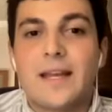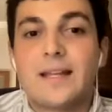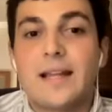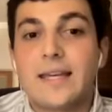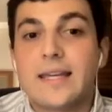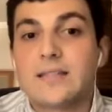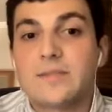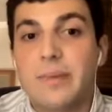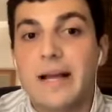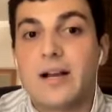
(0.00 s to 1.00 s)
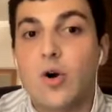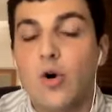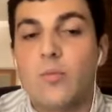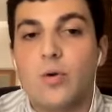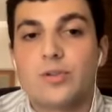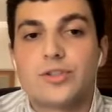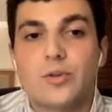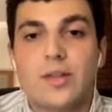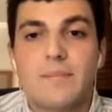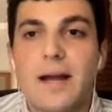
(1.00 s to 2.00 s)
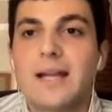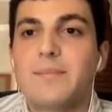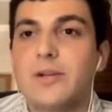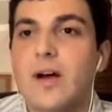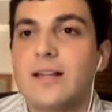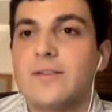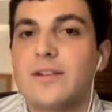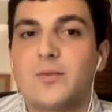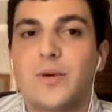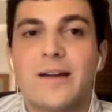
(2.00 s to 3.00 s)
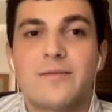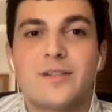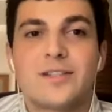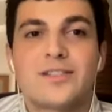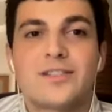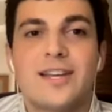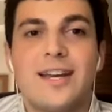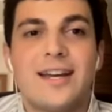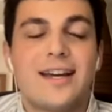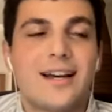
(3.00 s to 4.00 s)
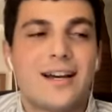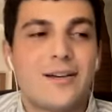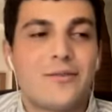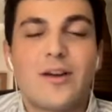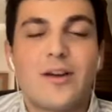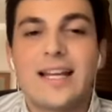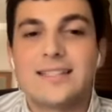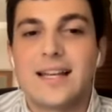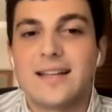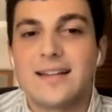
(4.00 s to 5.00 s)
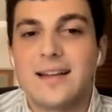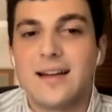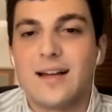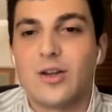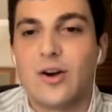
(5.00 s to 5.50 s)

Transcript: And I guess back home also that might be relevant. We have this phrase that a